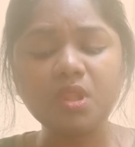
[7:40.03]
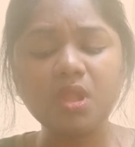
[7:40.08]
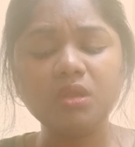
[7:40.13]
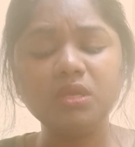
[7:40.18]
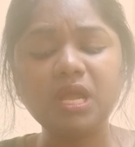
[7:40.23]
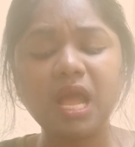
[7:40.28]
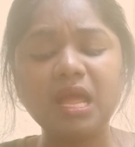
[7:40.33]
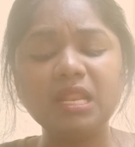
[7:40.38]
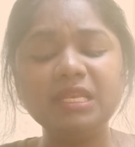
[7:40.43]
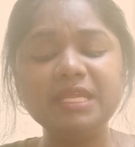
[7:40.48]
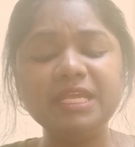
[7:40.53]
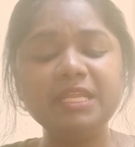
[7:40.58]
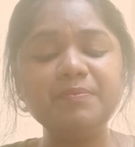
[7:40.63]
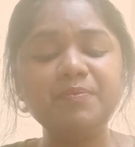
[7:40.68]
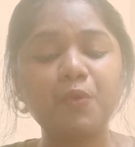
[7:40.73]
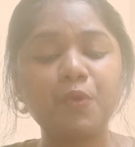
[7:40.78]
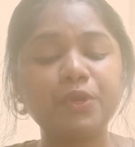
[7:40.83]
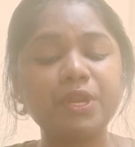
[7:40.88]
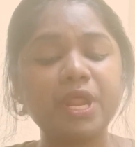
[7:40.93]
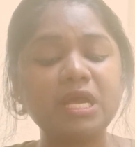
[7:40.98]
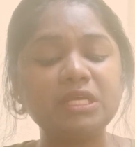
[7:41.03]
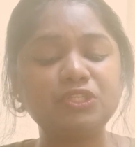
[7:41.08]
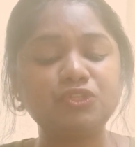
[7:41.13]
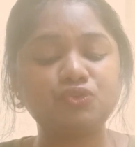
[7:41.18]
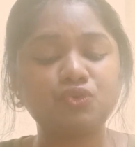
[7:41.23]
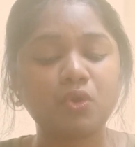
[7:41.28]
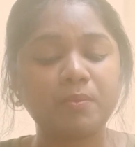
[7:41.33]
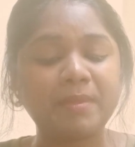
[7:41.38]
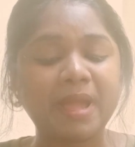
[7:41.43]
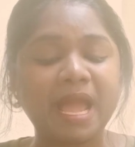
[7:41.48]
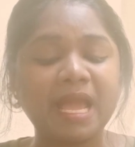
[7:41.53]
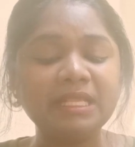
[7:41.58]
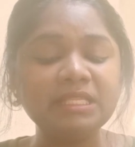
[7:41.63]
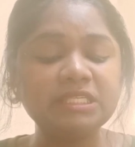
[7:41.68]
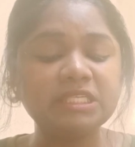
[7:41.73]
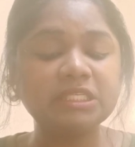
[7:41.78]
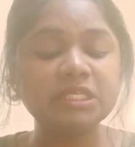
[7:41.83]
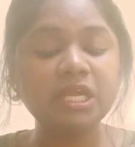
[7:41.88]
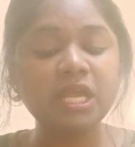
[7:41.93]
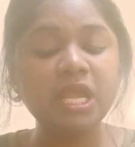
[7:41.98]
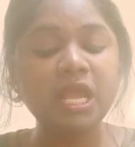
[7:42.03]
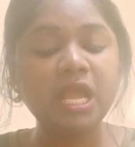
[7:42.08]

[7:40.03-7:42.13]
Kali and Punna's romance,